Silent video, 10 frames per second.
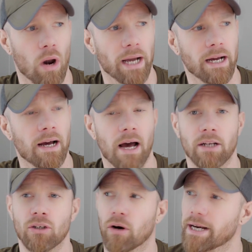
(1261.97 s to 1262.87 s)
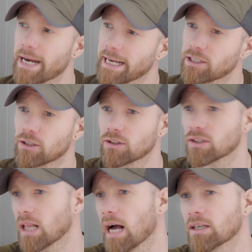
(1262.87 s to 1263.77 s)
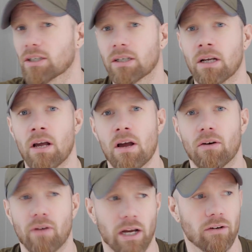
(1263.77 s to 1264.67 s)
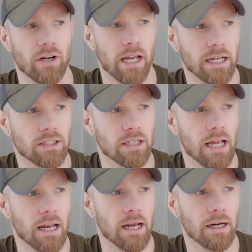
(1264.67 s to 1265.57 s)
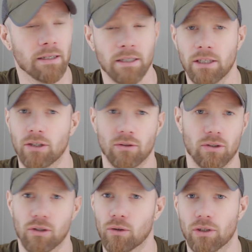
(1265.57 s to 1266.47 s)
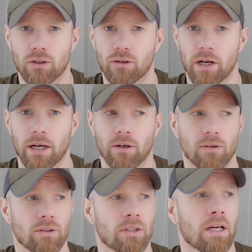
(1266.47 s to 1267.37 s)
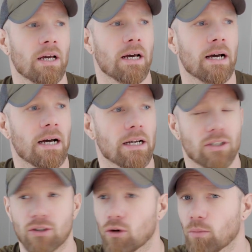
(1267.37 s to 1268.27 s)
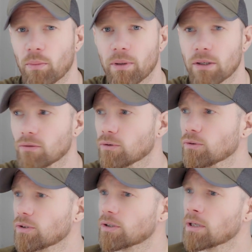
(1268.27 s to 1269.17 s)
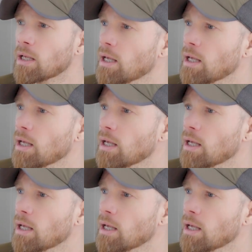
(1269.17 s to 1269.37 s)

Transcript: like a nature slash recreation area. You know, there's loads of trails, snowmobile routes.